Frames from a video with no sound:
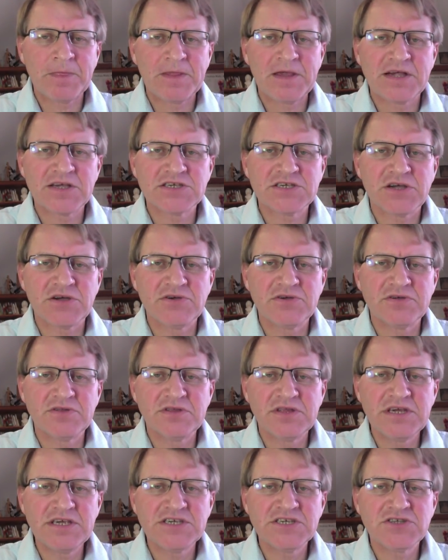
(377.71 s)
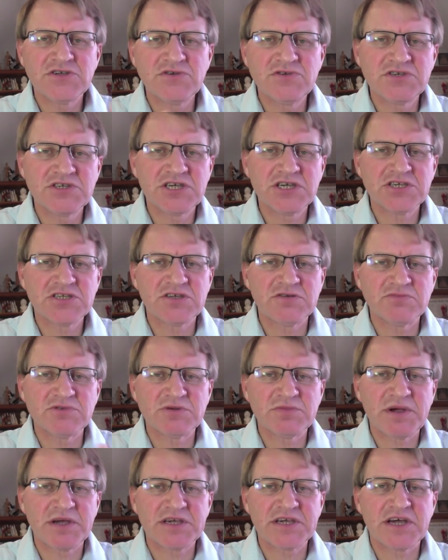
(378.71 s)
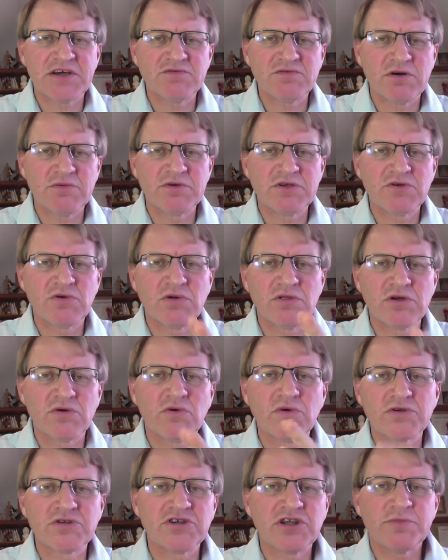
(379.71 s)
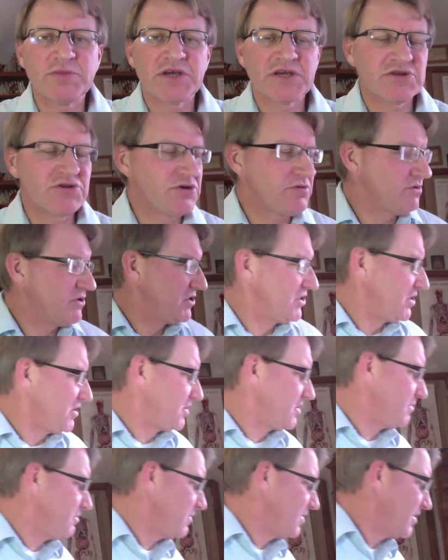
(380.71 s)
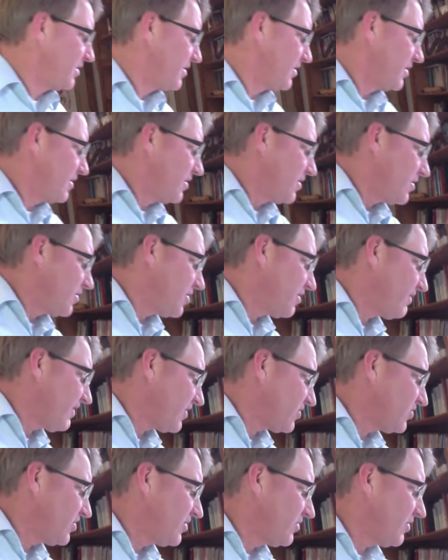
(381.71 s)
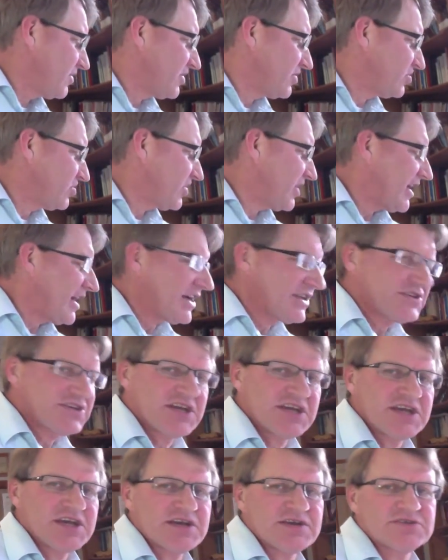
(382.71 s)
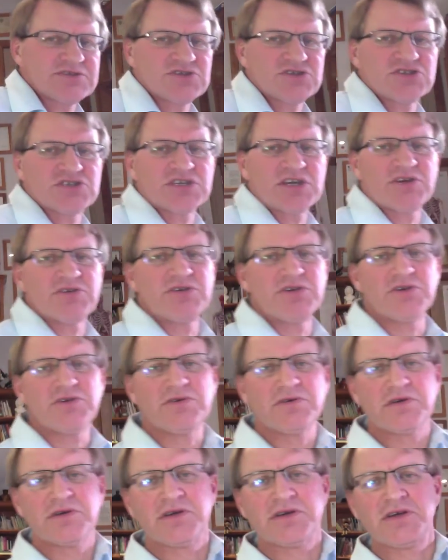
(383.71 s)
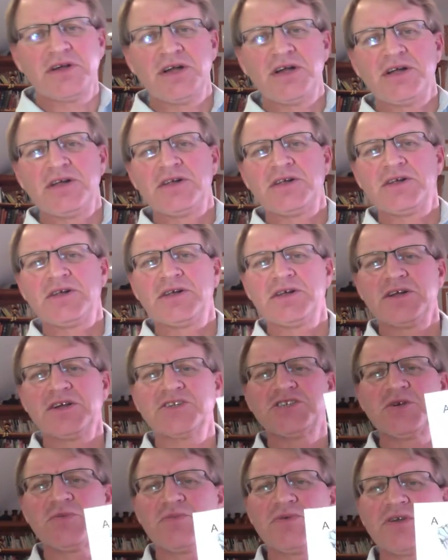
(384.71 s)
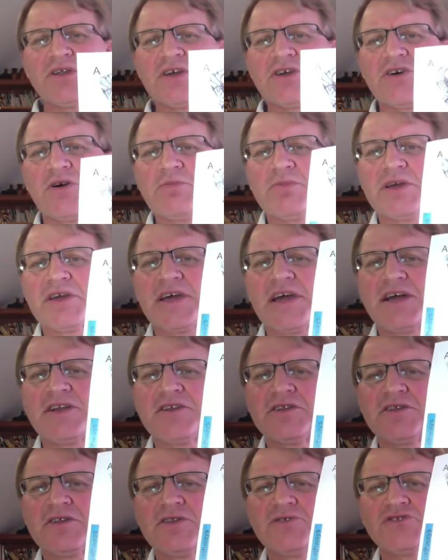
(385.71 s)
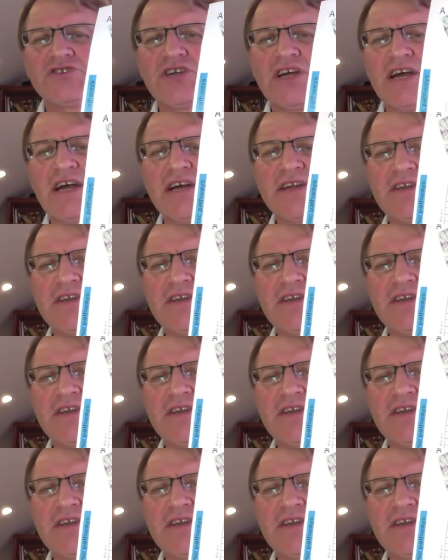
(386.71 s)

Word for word: So these two systems make up what we call the autonomic nervous system. Now I've actually got a chart here to show you. It's a pretty complicated little chart